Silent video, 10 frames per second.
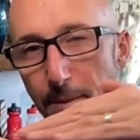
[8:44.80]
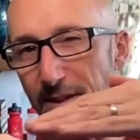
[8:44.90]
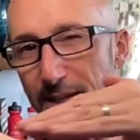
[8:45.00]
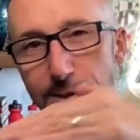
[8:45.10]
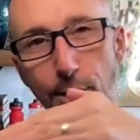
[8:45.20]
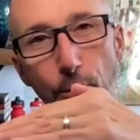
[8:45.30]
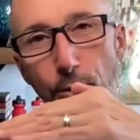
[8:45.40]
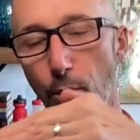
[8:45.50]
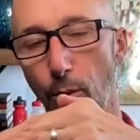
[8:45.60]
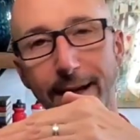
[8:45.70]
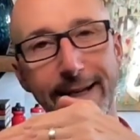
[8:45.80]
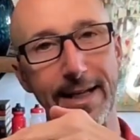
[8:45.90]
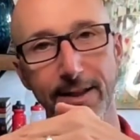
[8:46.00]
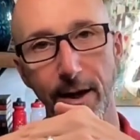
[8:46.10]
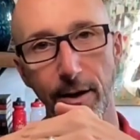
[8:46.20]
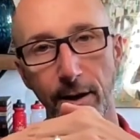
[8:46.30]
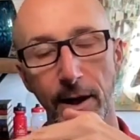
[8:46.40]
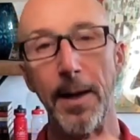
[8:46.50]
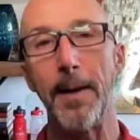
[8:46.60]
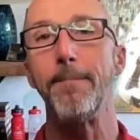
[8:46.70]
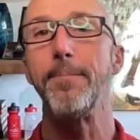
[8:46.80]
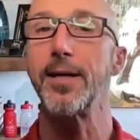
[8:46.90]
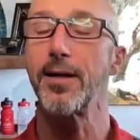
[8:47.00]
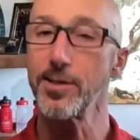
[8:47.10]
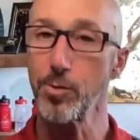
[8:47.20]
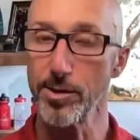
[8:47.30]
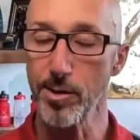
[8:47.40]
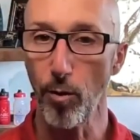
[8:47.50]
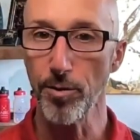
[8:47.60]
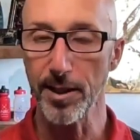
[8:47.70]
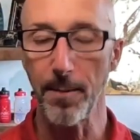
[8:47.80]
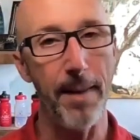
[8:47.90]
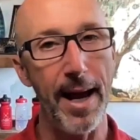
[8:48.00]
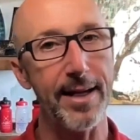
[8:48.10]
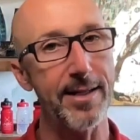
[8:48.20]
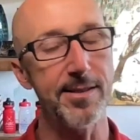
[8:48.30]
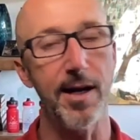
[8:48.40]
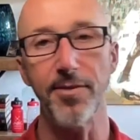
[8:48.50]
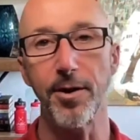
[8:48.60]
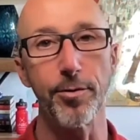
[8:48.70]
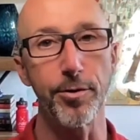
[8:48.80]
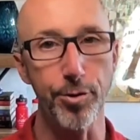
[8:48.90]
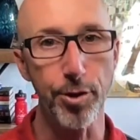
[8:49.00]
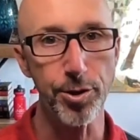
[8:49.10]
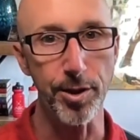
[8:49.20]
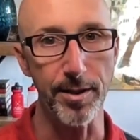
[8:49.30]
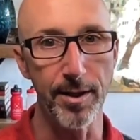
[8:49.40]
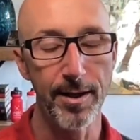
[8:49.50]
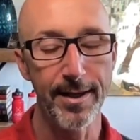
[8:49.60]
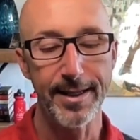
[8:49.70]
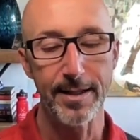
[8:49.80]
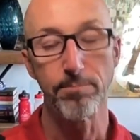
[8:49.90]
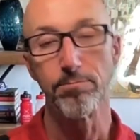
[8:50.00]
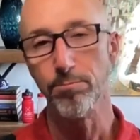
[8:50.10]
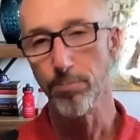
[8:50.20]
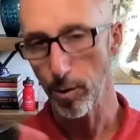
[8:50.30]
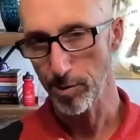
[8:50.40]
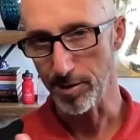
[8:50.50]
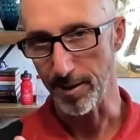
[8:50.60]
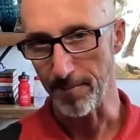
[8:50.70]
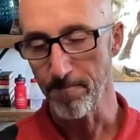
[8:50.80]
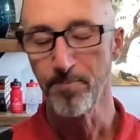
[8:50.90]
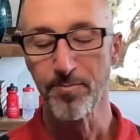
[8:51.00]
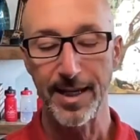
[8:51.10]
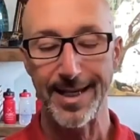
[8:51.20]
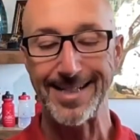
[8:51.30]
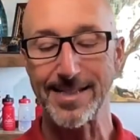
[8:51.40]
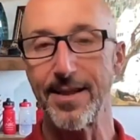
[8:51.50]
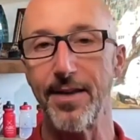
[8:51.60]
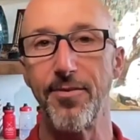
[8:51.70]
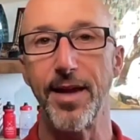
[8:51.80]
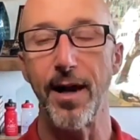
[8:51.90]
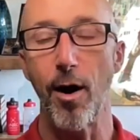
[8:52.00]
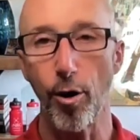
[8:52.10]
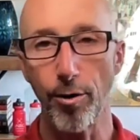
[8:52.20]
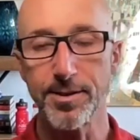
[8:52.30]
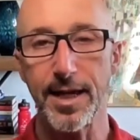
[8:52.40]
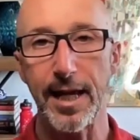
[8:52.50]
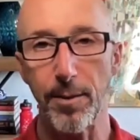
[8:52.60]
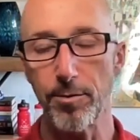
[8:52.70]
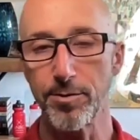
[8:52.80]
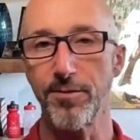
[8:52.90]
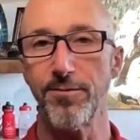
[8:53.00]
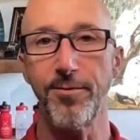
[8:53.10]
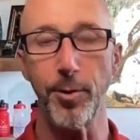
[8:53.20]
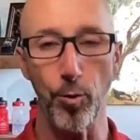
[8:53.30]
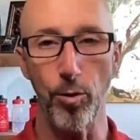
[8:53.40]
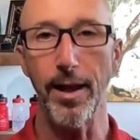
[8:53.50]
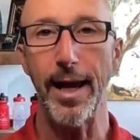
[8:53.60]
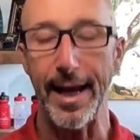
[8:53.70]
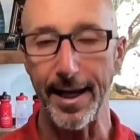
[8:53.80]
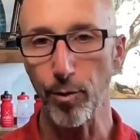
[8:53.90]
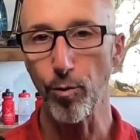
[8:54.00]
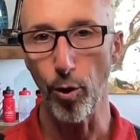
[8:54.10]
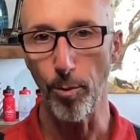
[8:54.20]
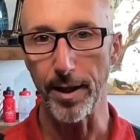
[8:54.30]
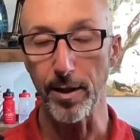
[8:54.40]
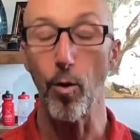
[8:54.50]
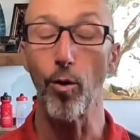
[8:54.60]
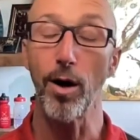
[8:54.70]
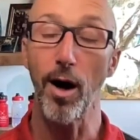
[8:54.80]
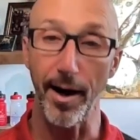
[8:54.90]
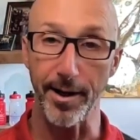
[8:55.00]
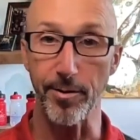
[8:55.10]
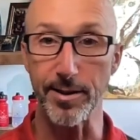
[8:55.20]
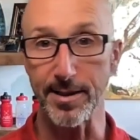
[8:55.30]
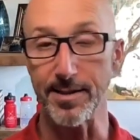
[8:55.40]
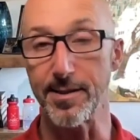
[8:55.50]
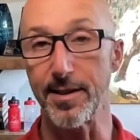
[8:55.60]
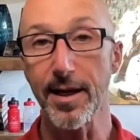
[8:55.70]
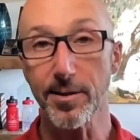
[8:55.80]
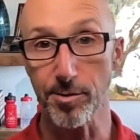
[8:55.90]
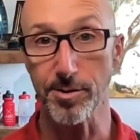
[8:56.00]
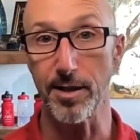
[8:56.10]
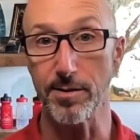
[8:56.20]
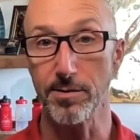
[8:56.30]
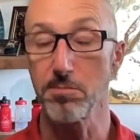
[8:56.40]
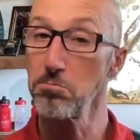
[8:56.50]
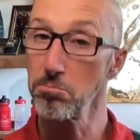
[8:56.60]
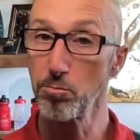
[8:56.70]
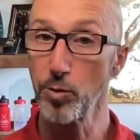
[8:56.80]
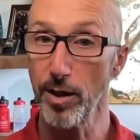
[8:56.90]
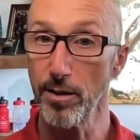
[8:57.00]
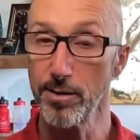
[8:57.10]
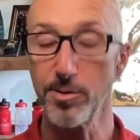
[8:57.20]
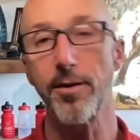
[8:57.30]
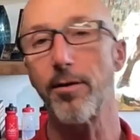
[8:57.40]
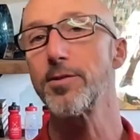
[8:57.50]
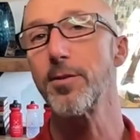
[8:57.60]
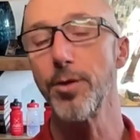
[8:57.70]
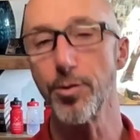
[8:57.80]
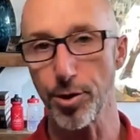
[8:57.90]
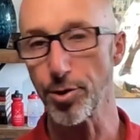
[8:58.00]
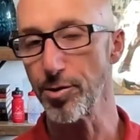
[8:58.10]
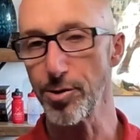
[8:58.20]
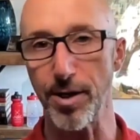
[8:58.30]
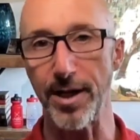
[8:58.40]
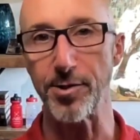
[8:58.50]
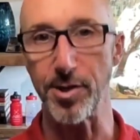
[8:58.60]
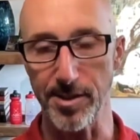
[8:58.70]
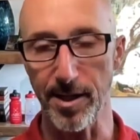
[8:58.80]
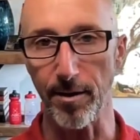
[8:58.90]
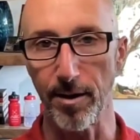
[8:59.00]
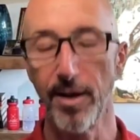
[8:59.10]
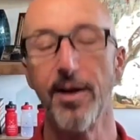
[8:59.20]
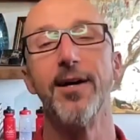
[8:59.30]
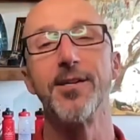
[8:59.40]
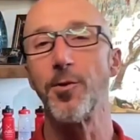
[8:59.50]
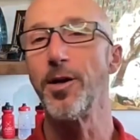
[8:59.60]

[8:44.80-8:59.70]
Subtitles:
but they don't quite get there because what's holding them back is not their nutrition, mostly. It's that they aren't able to fuel anaerobic or higher intensity exercise. Okay, so there are some nutrition strategies there. So